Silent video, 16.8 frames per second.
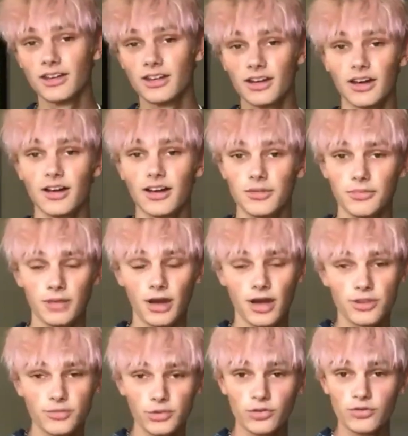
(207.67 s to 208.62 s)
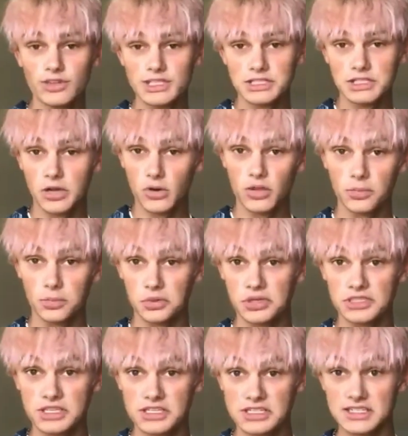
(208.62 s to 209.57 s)
Other movies, go to the
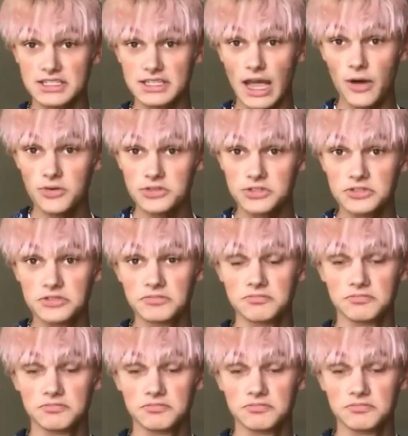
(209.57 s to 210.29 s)
princess's house.